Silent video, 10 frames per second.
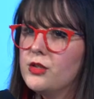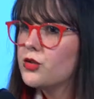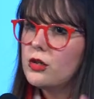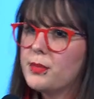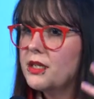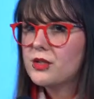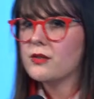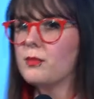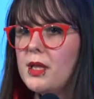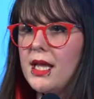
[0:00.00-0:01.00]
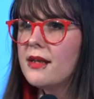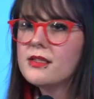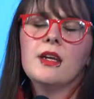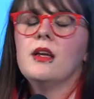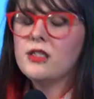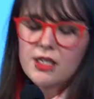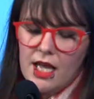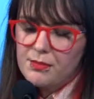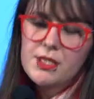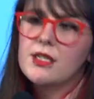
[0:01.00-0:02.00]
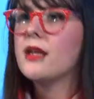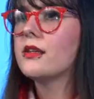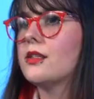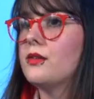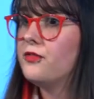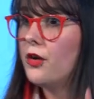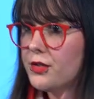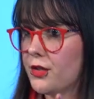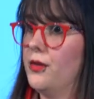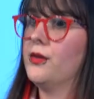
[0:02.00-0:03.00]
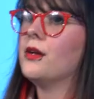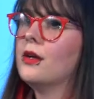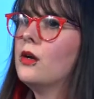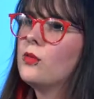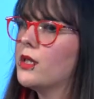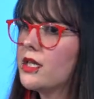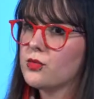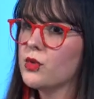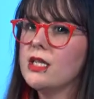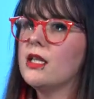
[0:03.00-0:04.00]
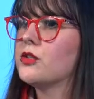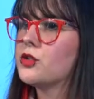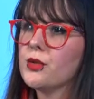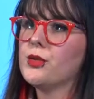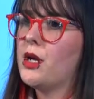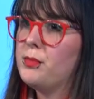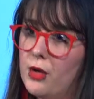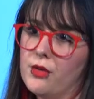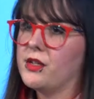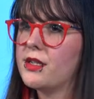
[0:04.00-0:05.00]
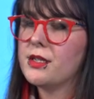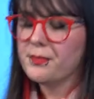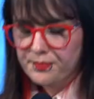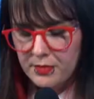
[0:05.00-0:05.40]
You draw a picture of a plant, it's going to have mistakes. A photo, well, that's real and true and perfect.